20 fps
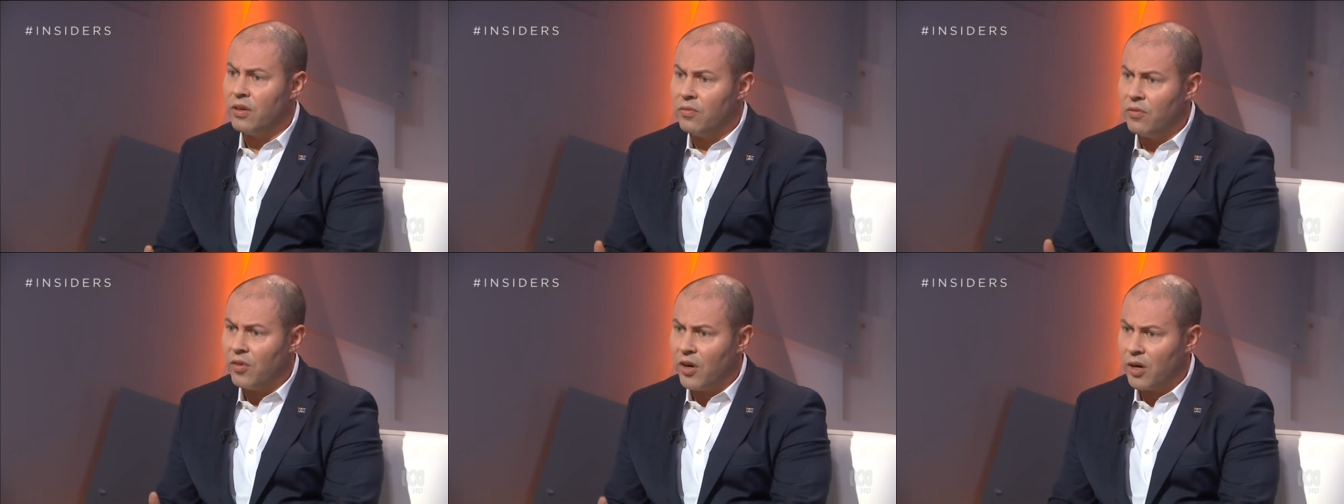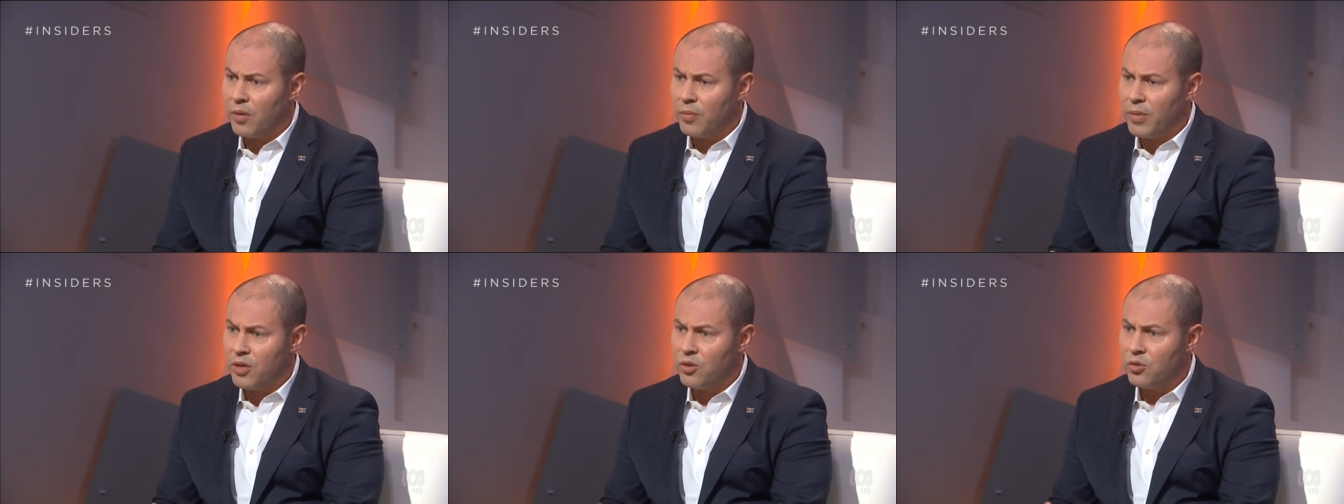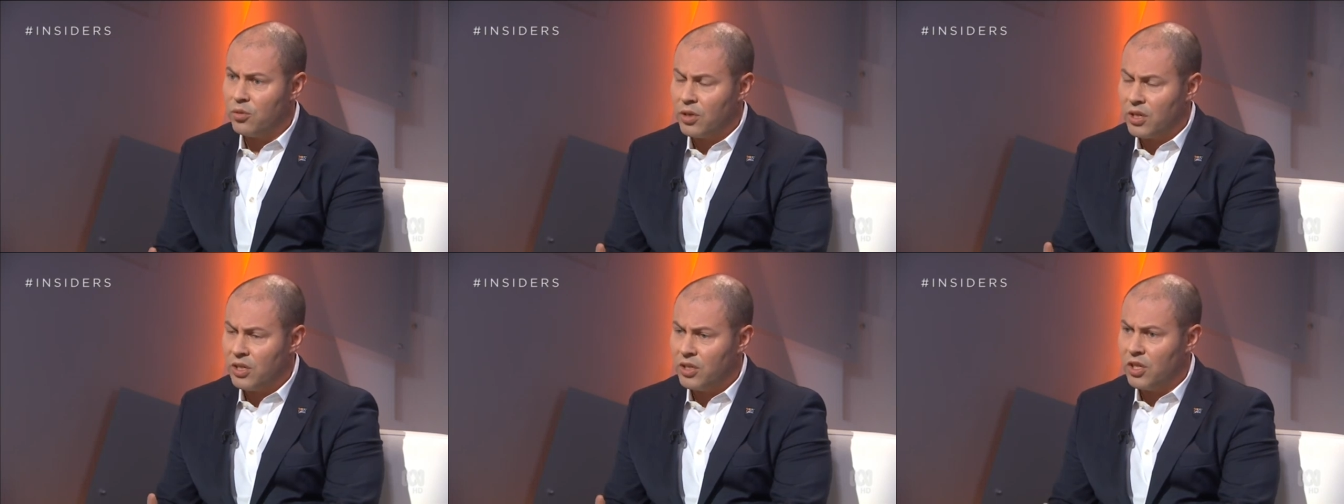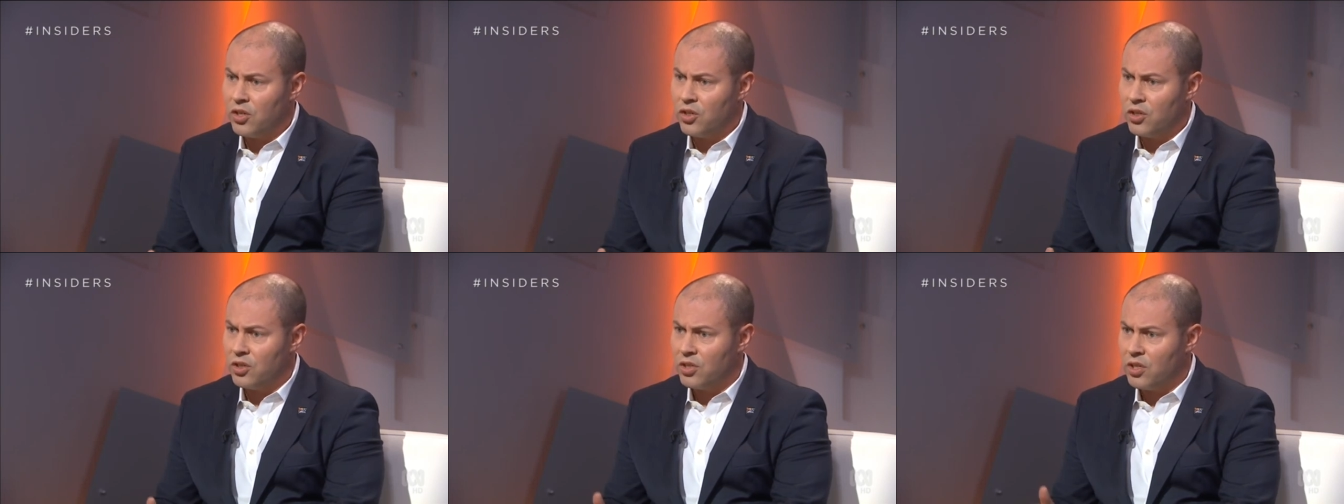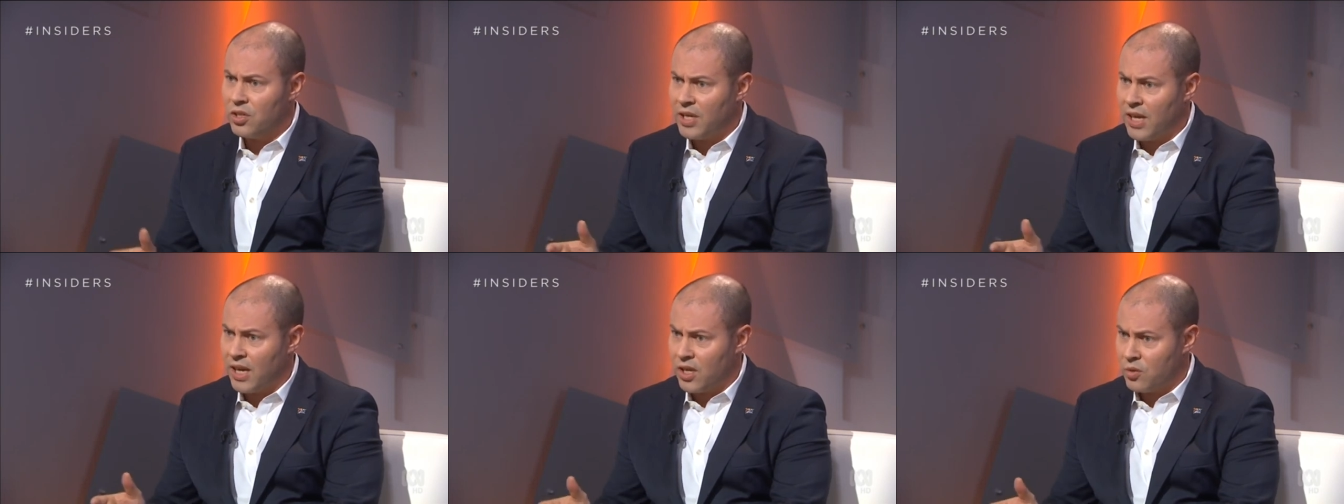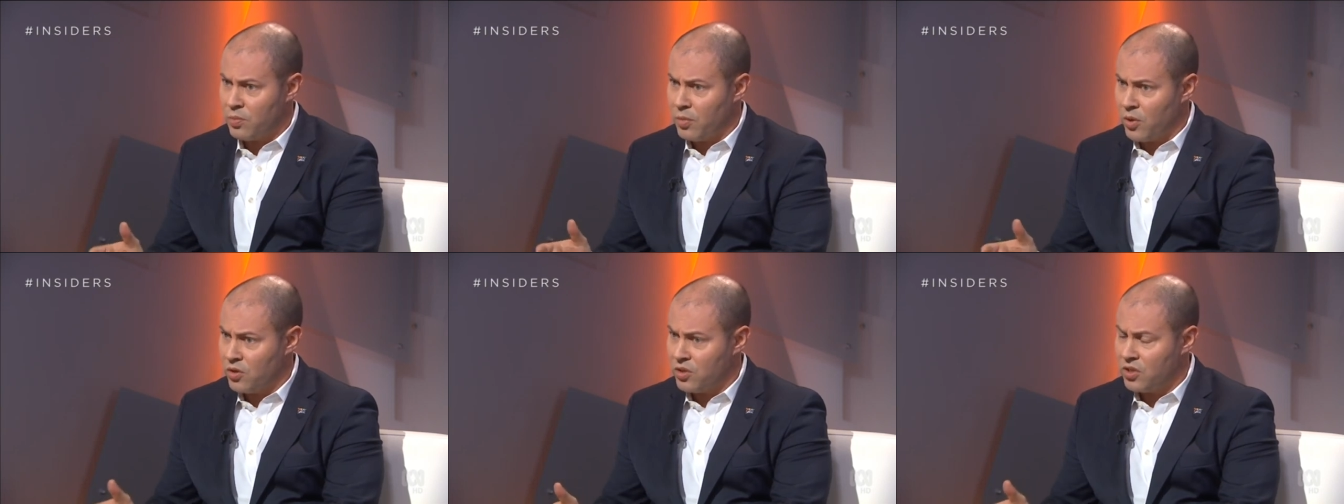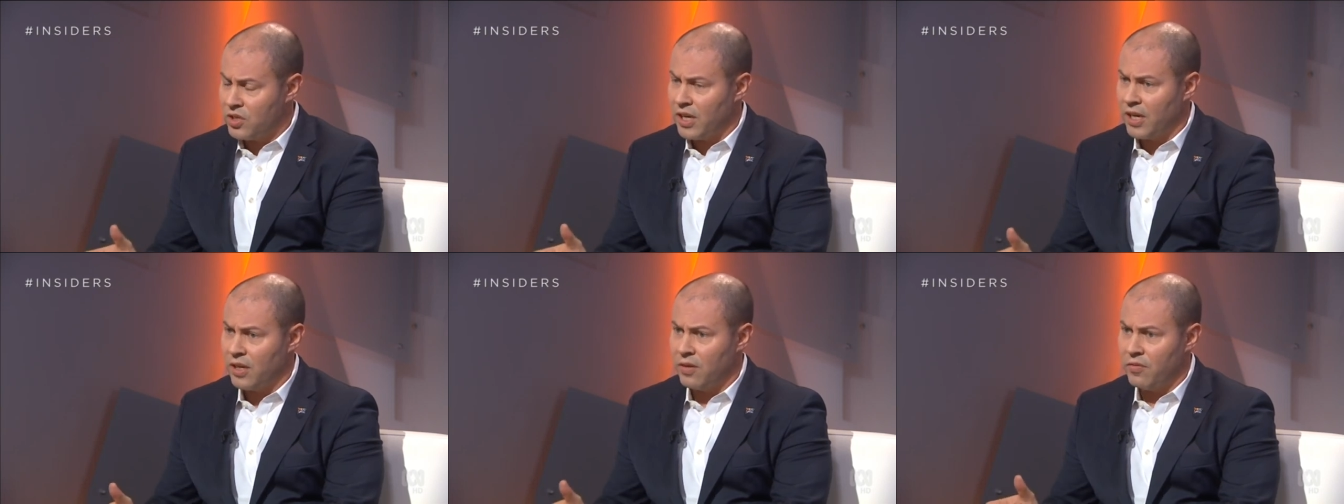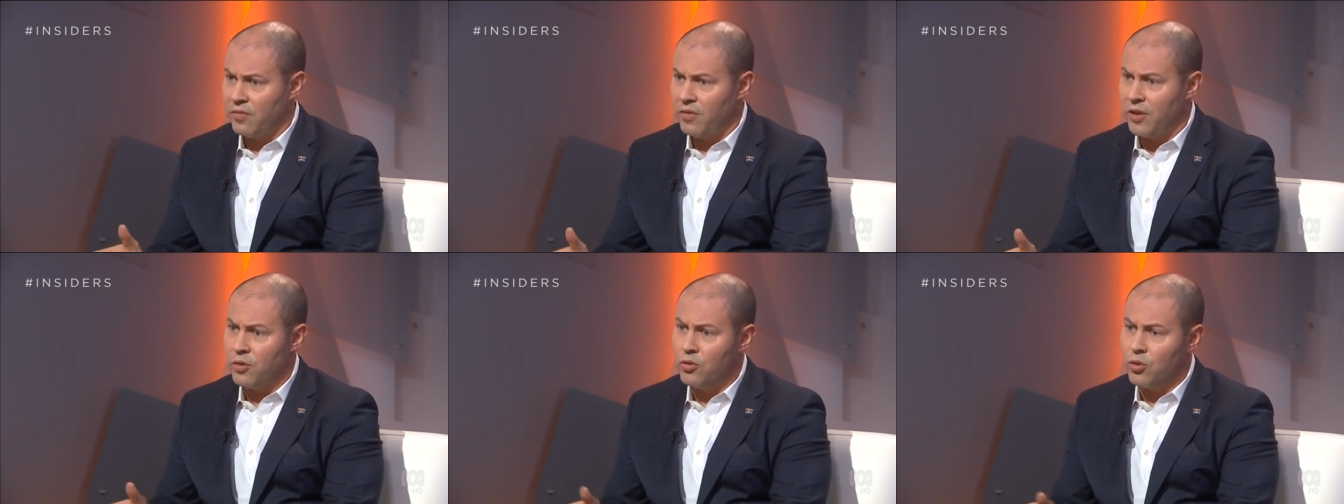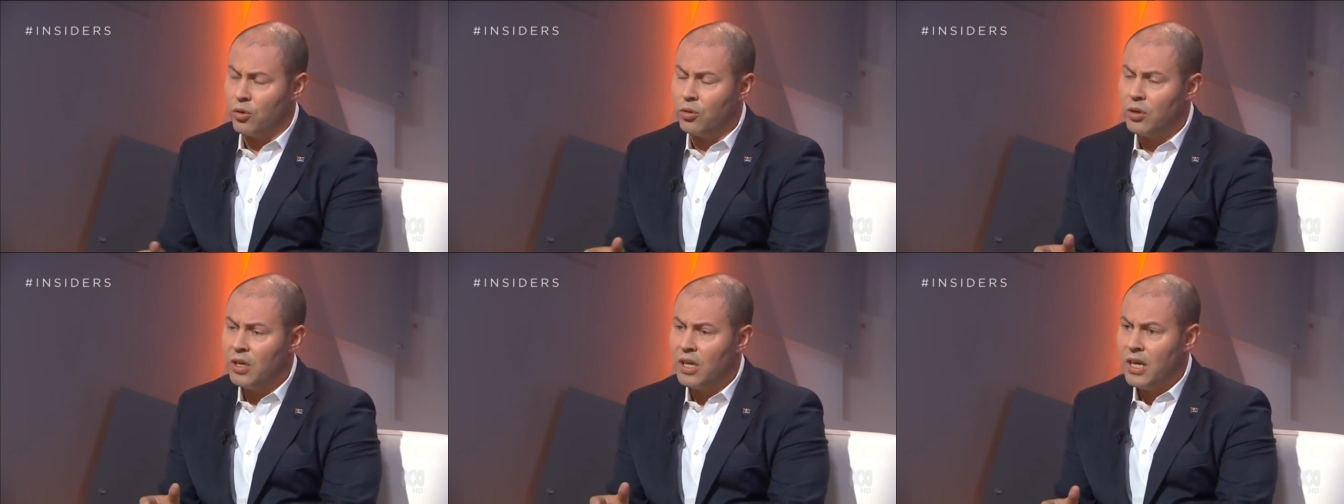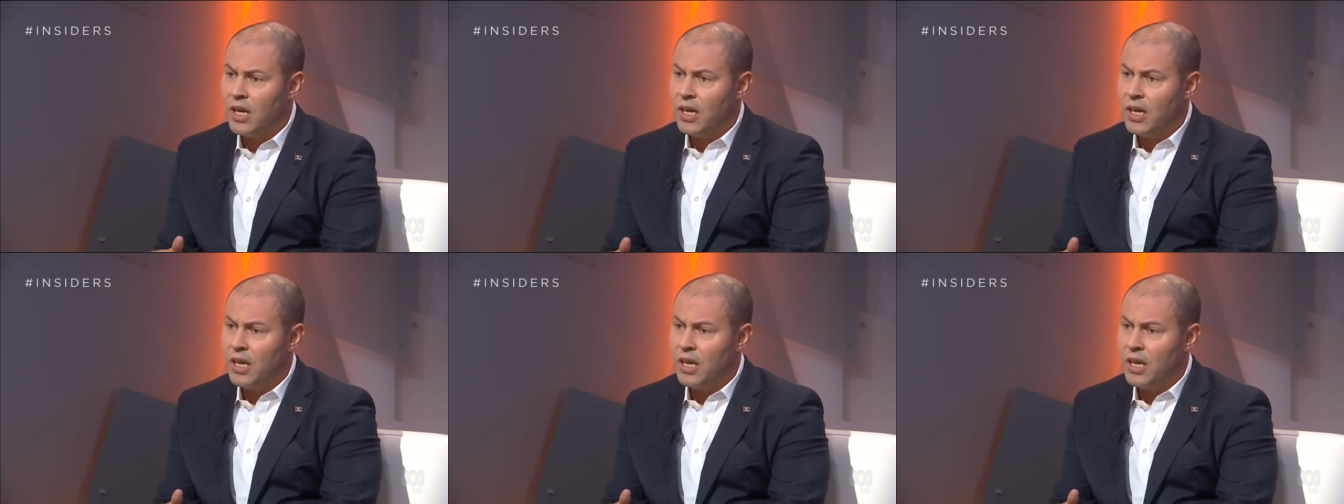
environmental conditions attached, both state and federal.